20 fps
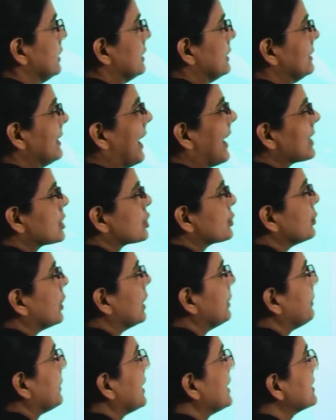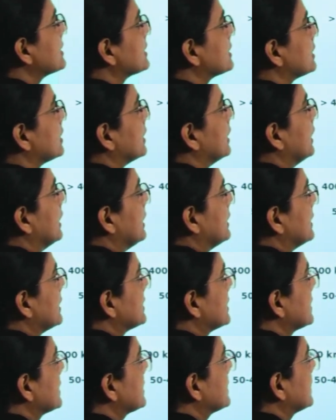last one, means
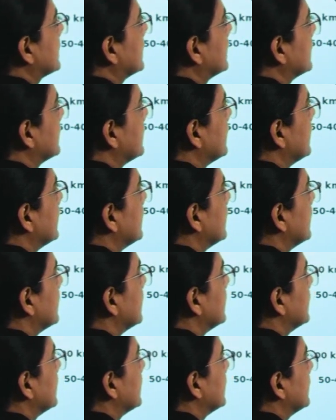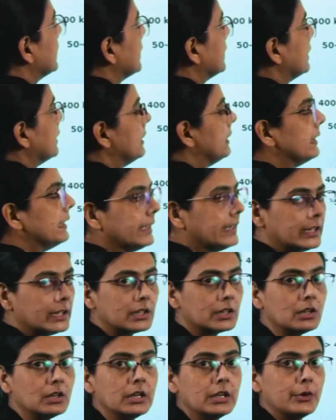this is the
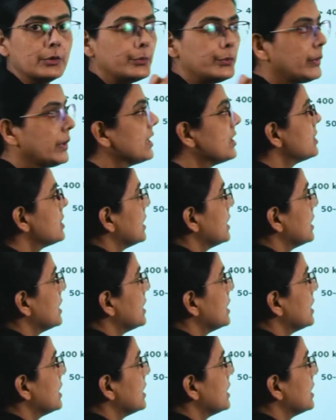layer which